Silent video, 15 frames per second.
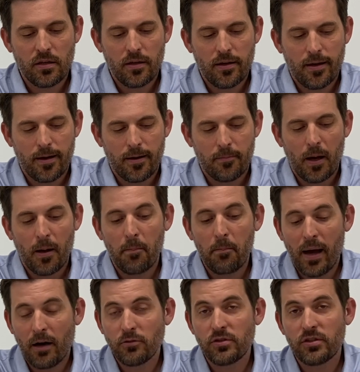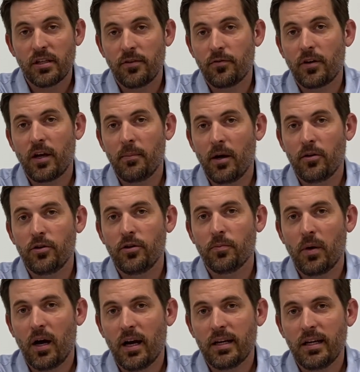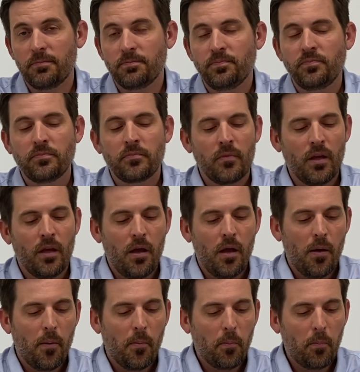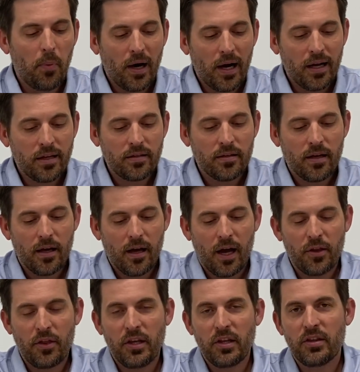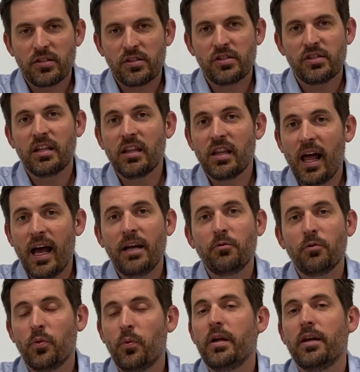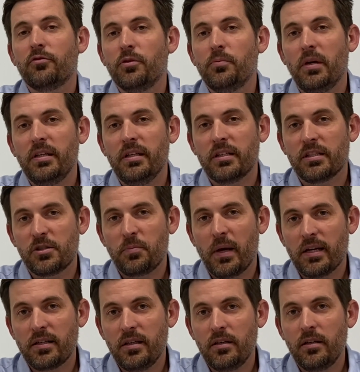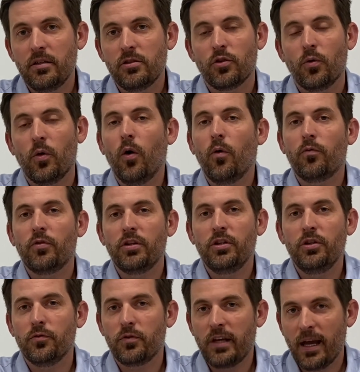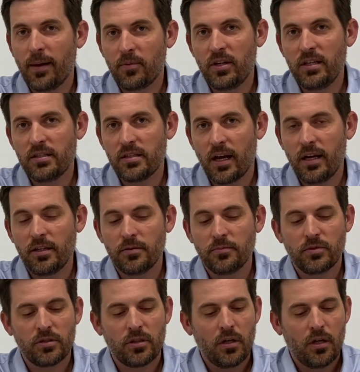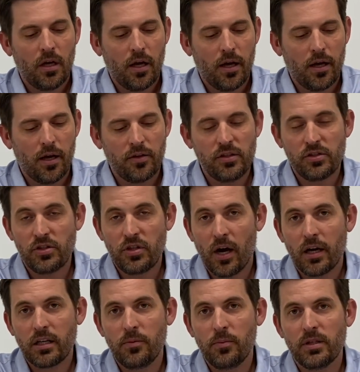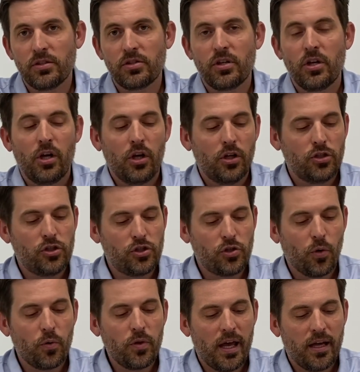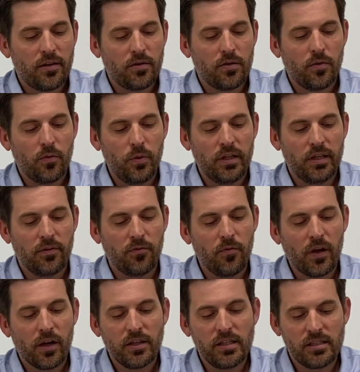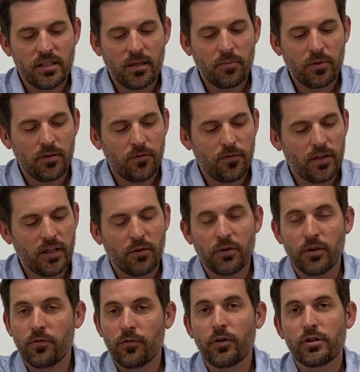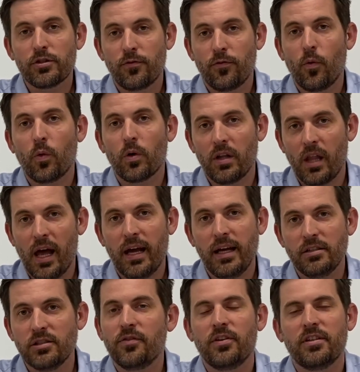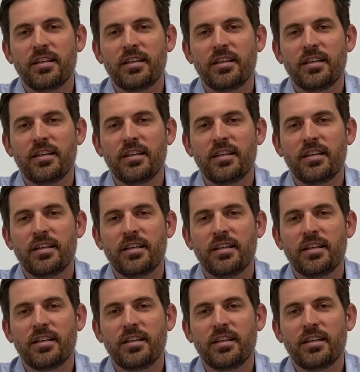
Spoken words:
amounts that have come out of your pocket. But I think this is in line with what everybody expected. So hopefully you've kept these items, these documents, so that we can very simply fill out the first 4 lines of this